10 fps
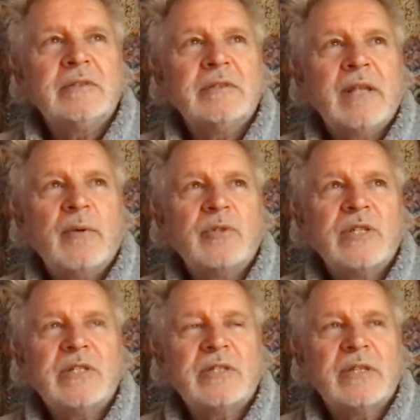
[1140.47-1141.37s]
there was
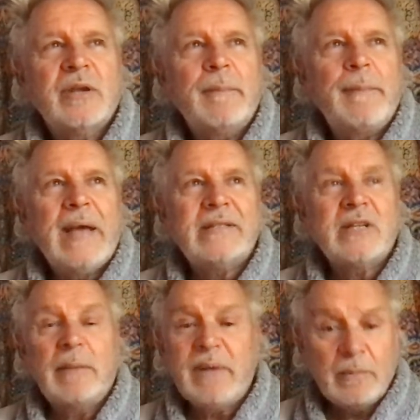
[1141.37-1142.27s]
this competitive.
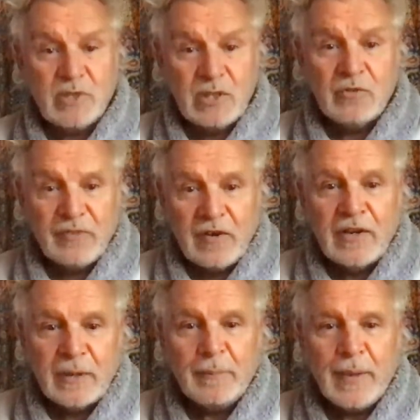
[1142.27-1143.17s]
I mean, I'm still very
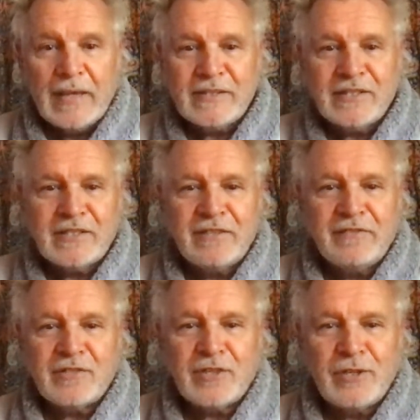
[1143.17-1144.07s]
competitive
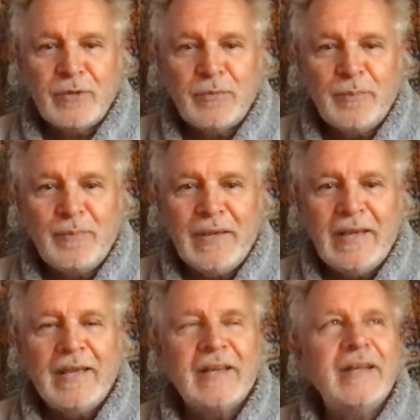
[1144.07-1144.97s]
as a human
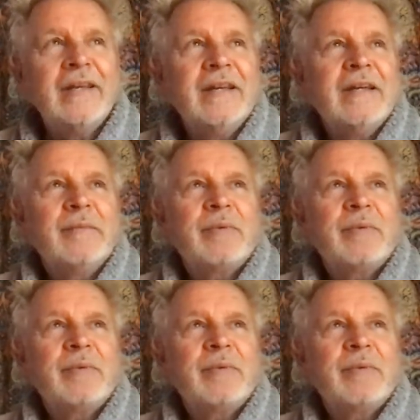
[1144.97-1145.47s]
being, but